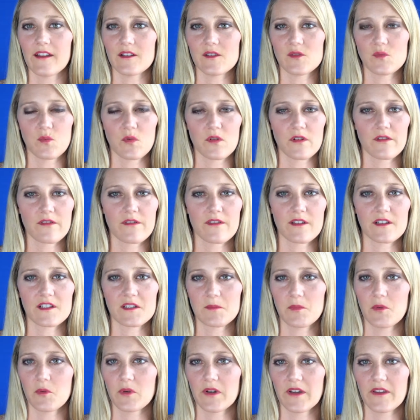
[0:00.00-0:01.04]
It's worth
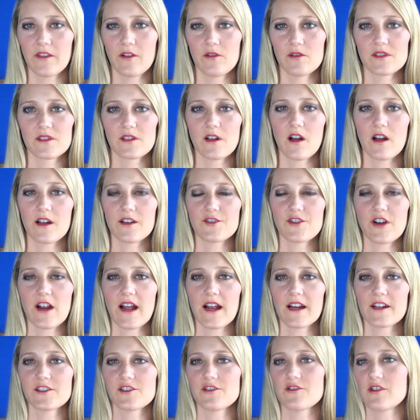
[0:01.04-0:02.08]
exploring those
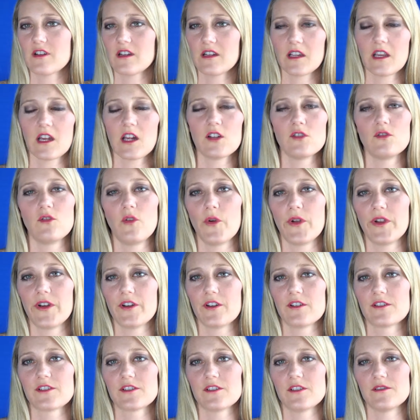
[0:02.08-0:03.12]
contracts. You can get a
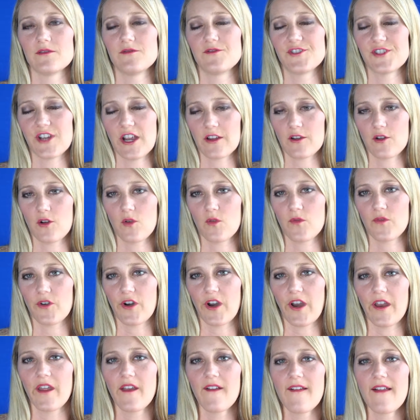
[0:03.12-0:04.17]
lawyer to check over
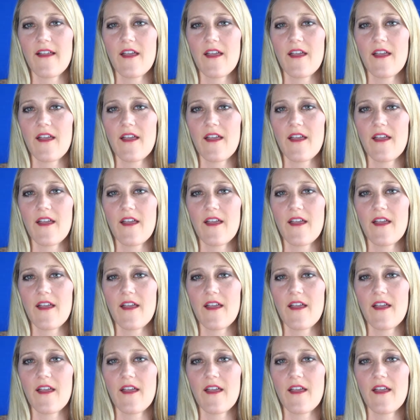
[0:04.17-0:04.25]
it.